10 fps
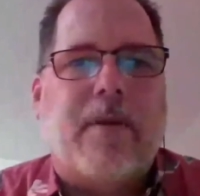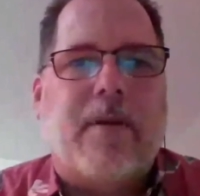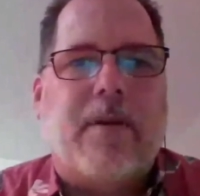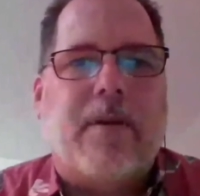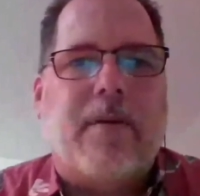
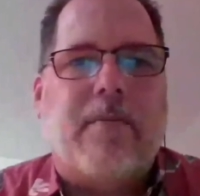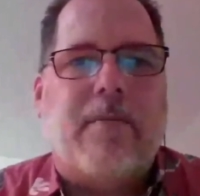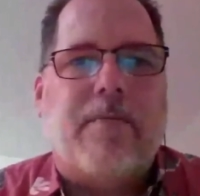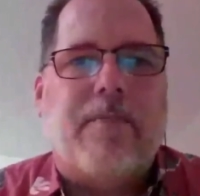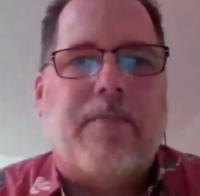
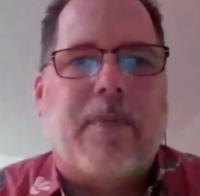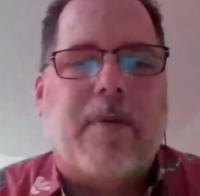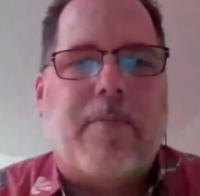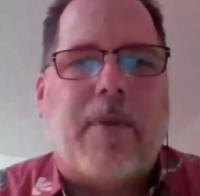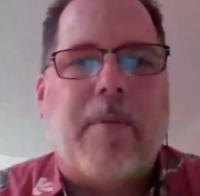
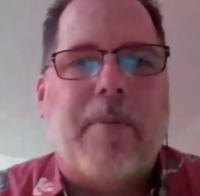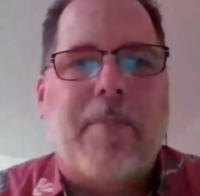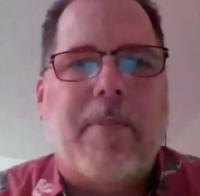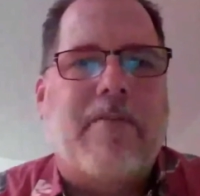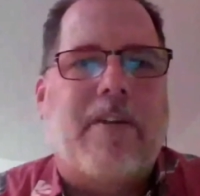probably
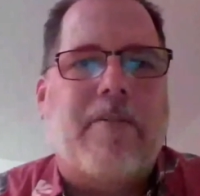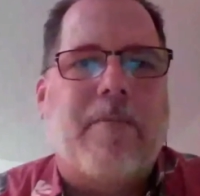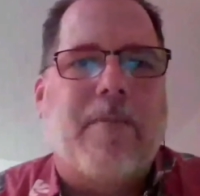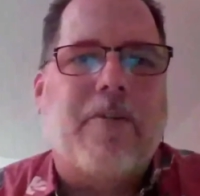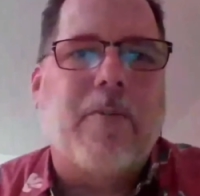manifests
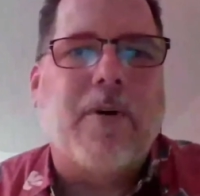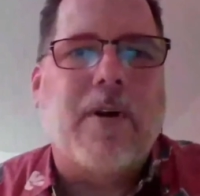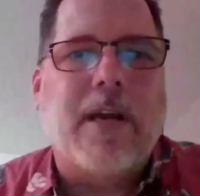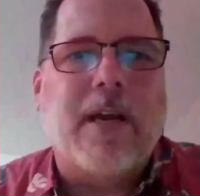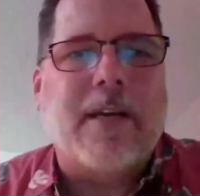much more
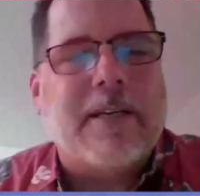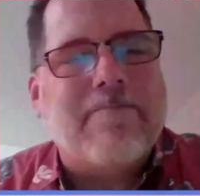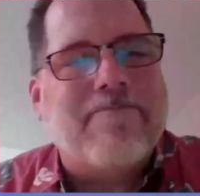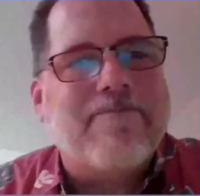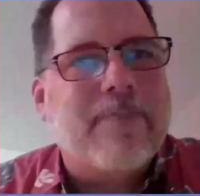like
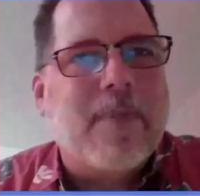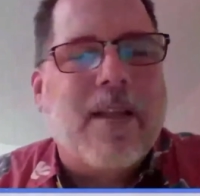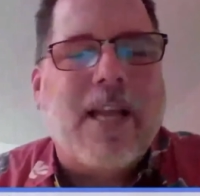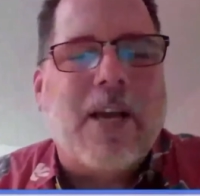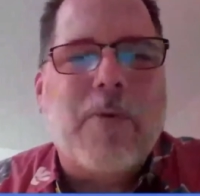
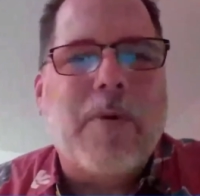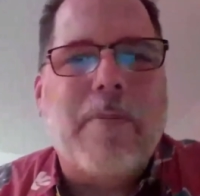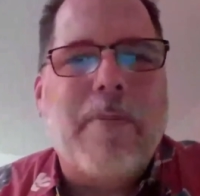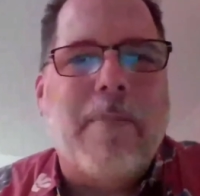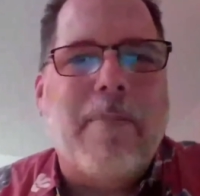we
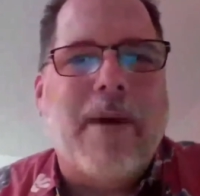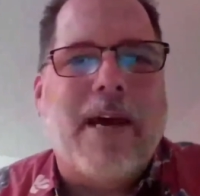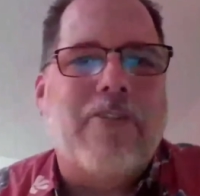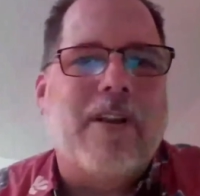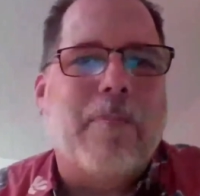would
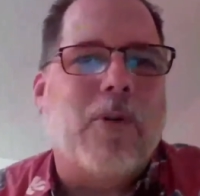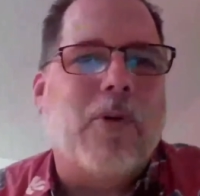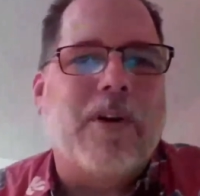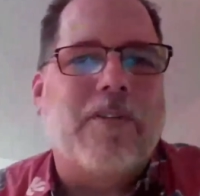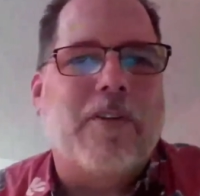imagine
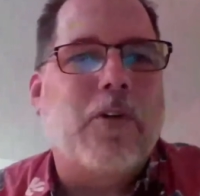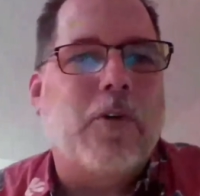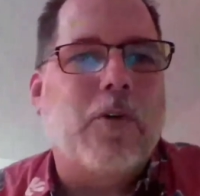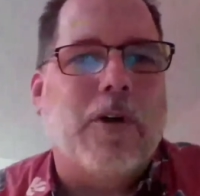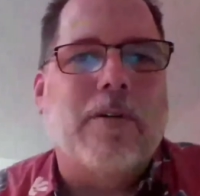employees at
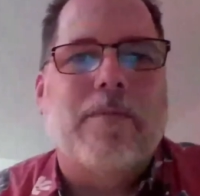Google.